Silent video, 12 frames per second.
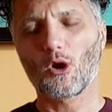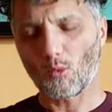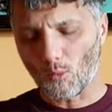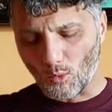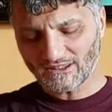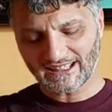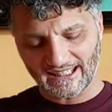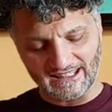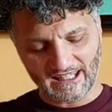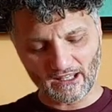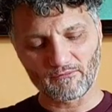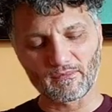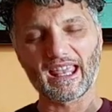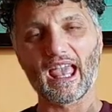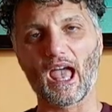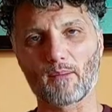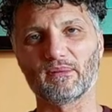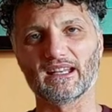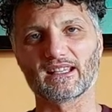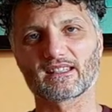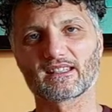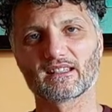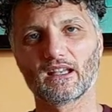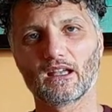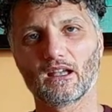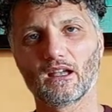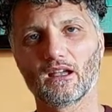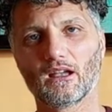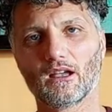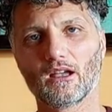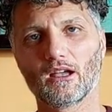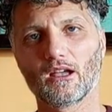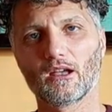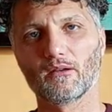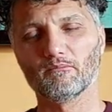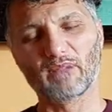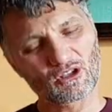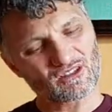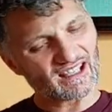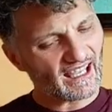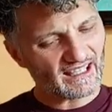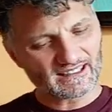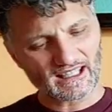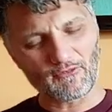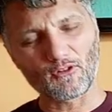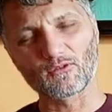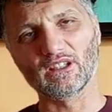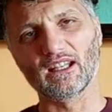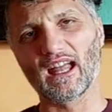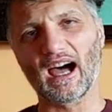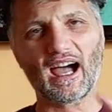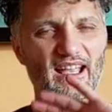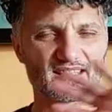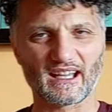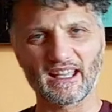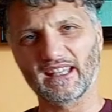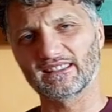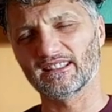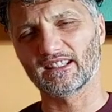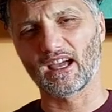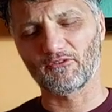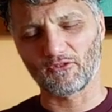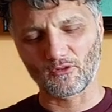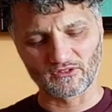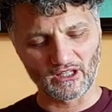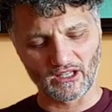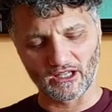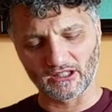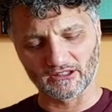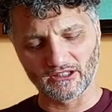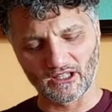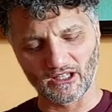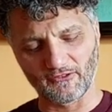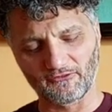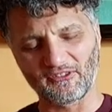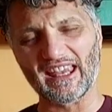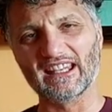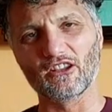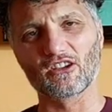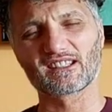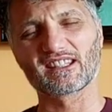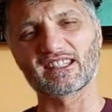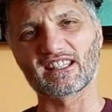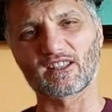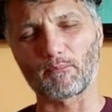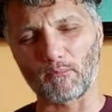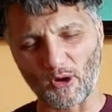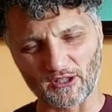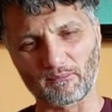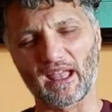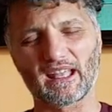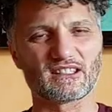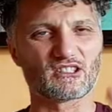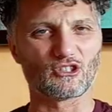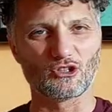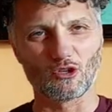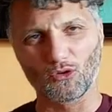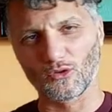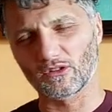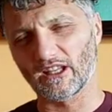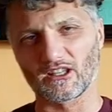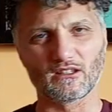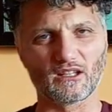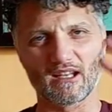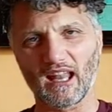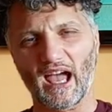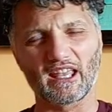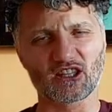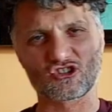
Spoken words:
What can give me happiness? Because I had enough of the lies, I had enough of the failures, the disappointments, you know, the lying,